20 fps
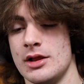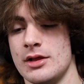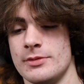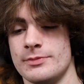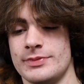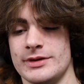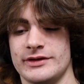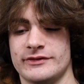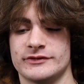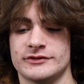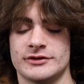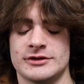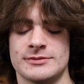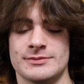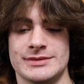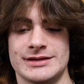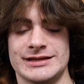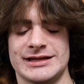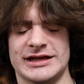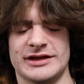basically
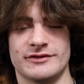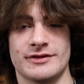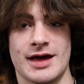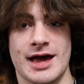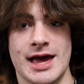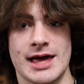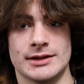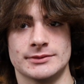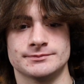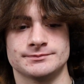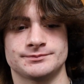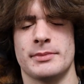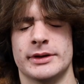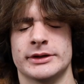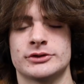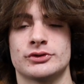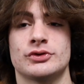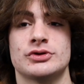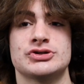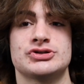meaning that
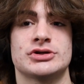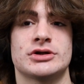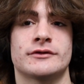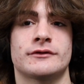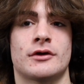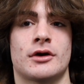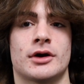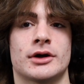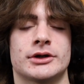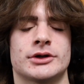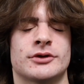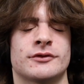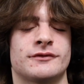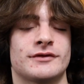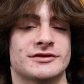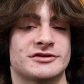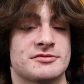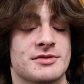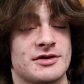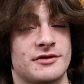micronutrients aren't going to
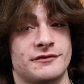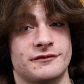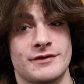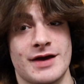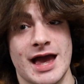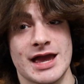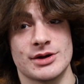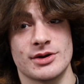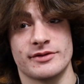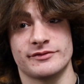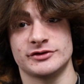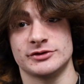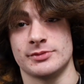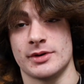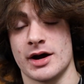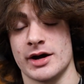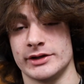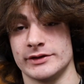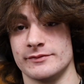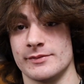affect the amount of fat you have in your
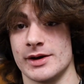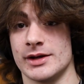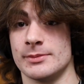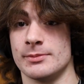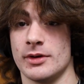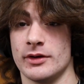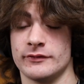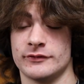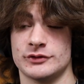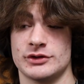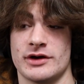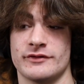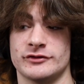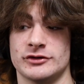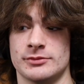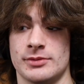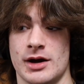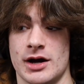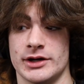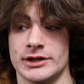body, the amount of muscle you have in your
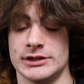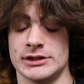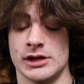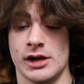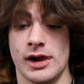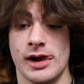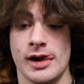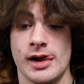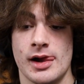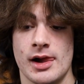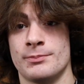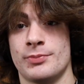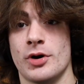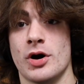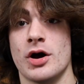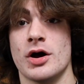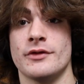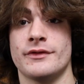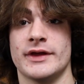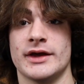body,
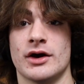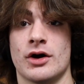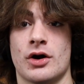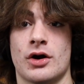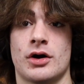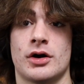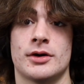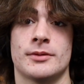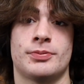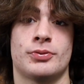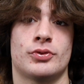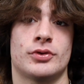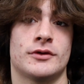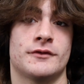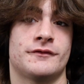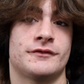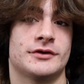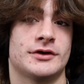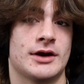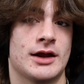but they are important
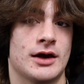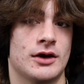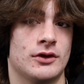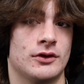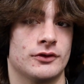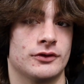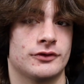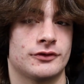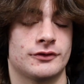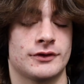for your health.